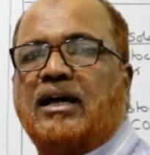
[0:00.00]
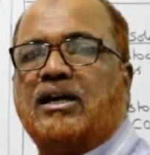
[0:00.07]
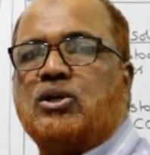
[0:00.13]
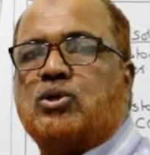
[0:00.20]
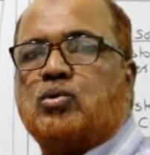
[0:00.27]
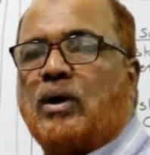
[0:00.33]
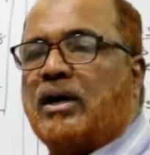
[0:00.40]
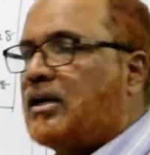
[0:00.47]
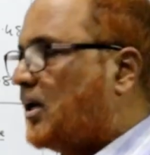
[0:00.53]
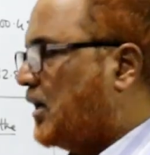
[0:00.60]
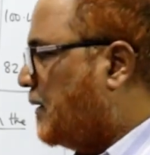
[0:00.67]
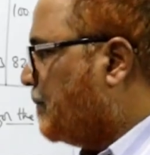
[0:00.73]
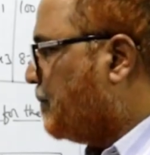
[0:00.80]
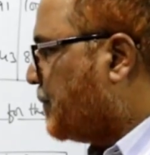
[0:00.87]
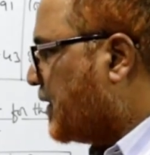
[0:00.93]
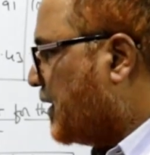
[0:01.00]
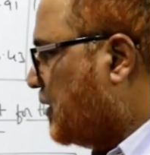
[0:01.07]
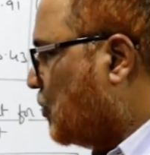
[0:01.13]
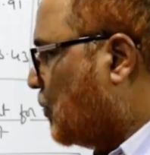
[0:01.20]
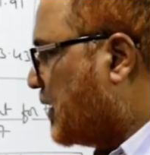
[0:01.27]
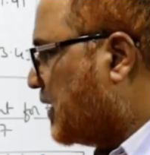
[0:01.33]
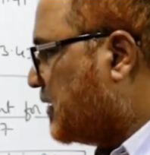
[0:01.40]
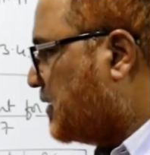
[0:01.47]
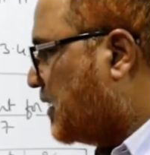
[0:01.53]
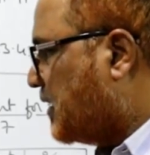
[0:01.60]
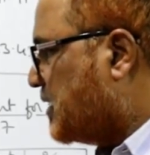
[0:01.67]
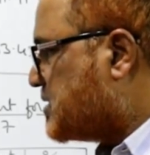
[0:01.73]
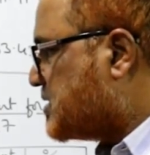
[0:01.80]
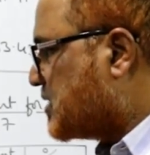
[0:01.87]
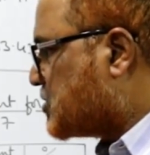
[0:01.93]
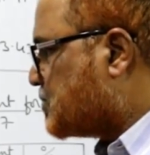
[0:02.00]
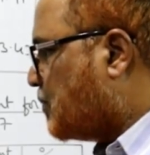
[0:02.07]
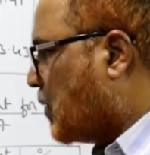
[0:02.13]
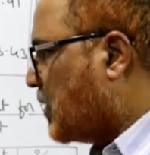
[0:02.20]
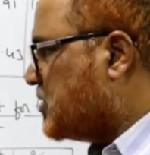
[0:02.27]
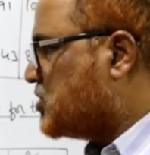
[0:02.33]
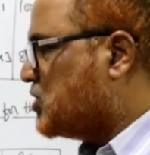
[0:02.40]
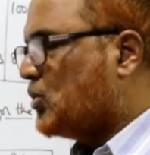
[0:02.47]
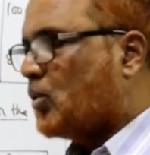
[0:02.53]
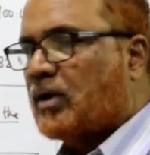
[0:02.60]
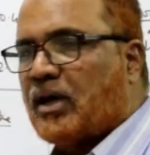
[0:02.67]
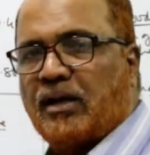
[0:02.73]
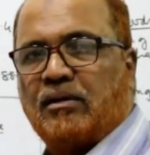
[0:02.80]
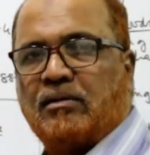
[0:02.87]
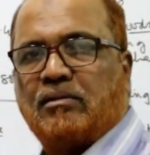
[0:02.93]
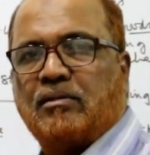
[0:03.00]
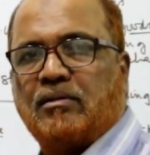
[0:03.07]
into 100, you will get 36.09.